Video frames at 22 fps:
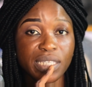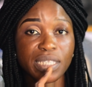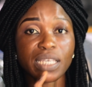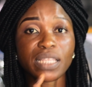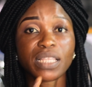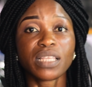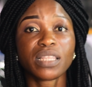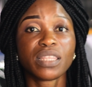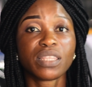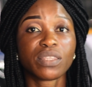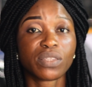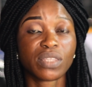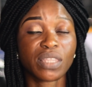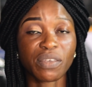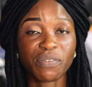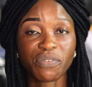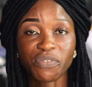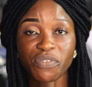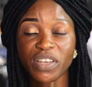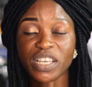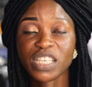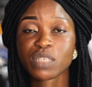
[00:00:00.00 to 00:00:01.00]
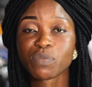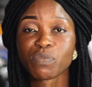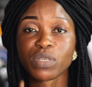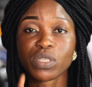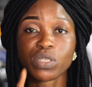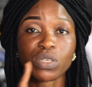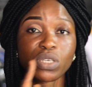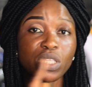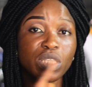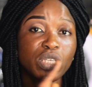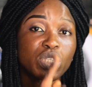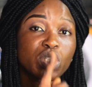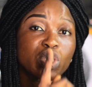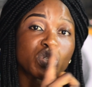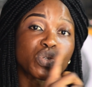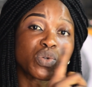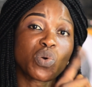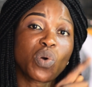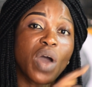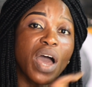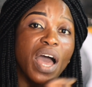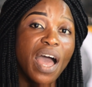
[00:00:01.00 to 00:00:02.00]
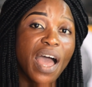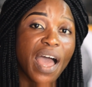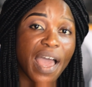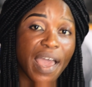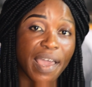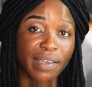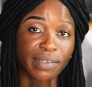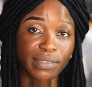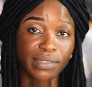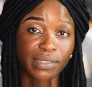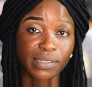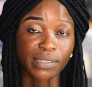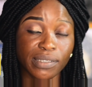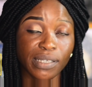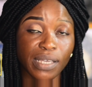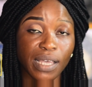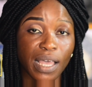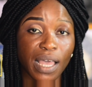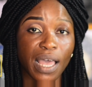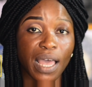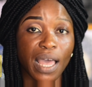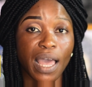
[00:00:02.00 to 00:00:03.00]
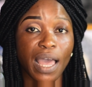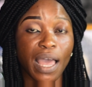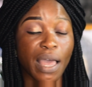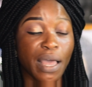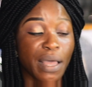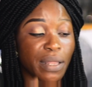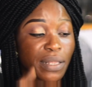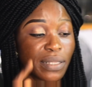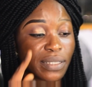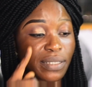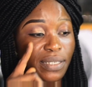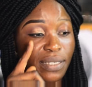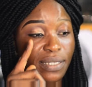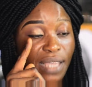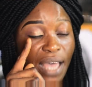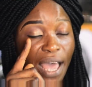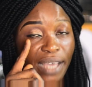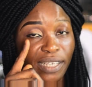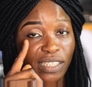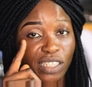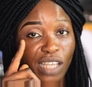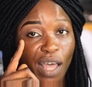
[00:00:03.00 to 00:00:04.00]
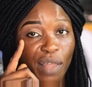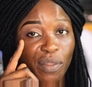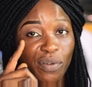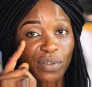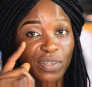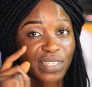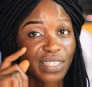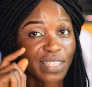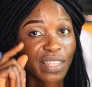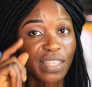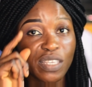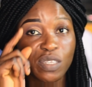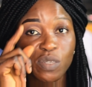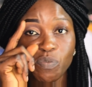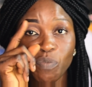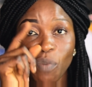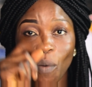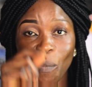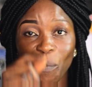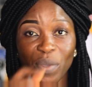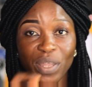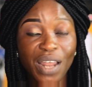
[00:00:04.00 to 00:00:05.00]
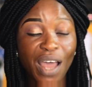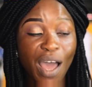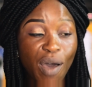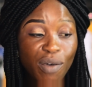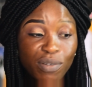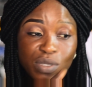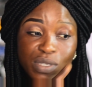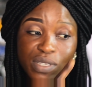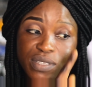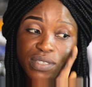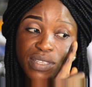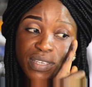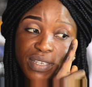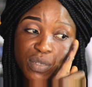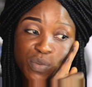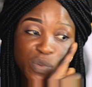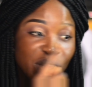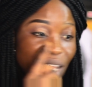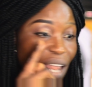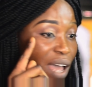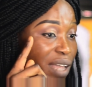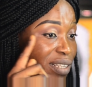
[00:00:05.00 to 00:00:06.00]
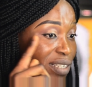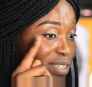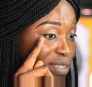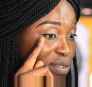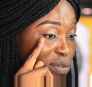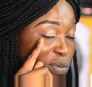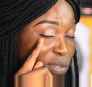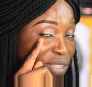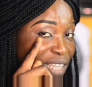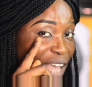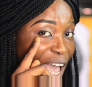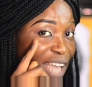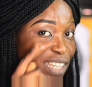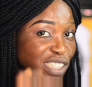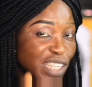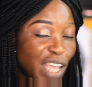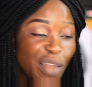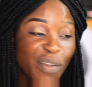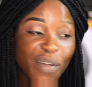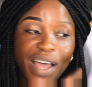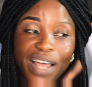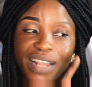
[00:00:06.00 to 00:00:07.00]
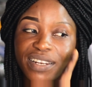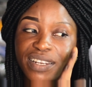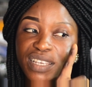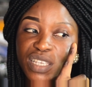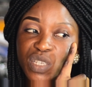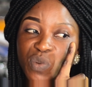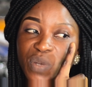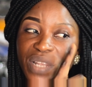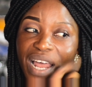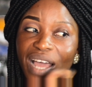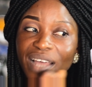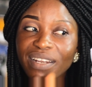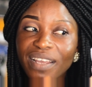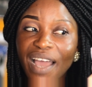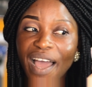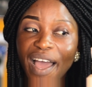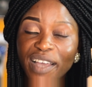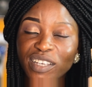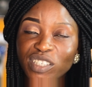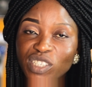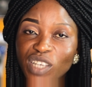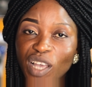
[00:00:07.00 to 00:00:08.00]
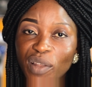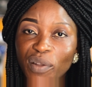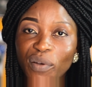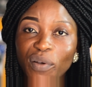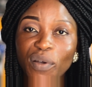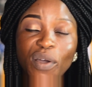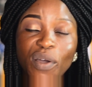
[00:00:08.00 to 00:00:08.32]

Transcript: see the difference between the two eyes. This eyeshadow, you see this popping out, this with eyeshadow and this without the eyeshadow.